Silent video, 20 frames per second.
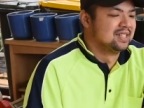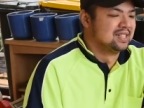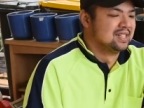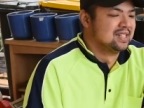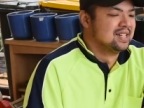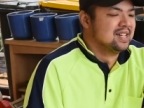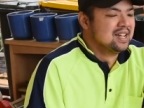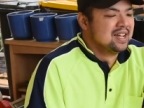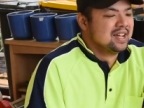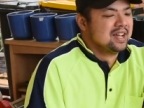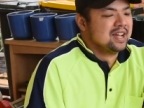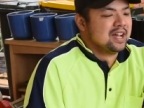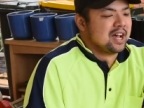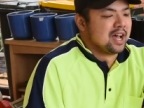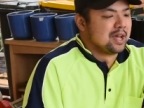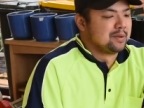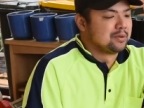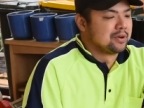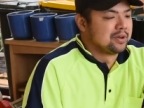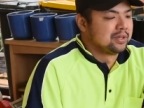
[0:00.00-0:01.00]

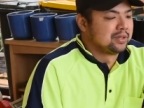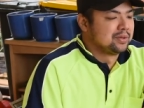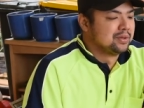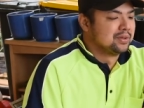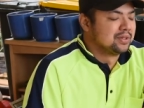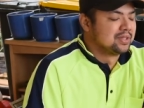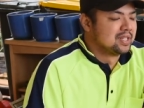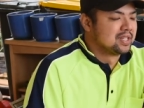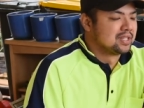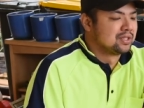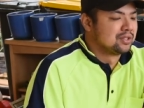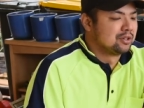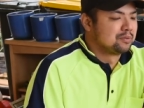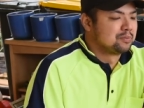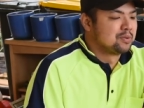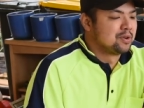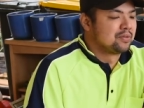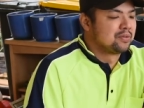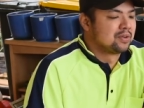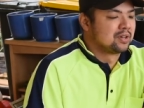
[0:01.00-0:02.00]
I'm going to use this
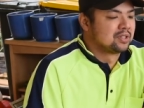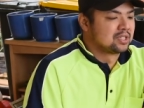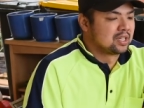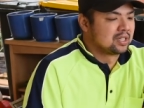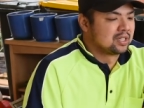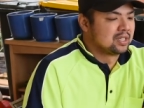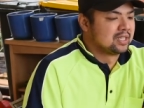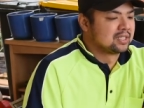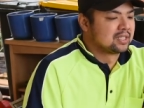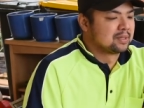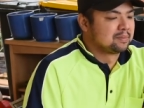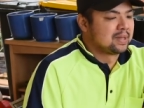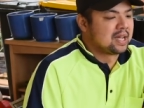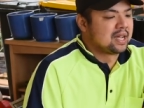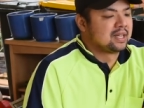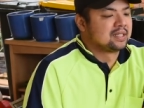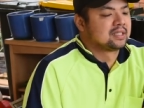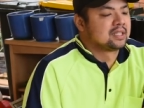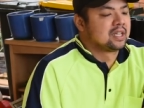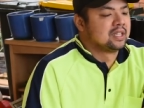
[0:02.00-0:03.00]
notebook for succulents and
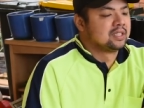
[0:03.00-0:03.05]
plants.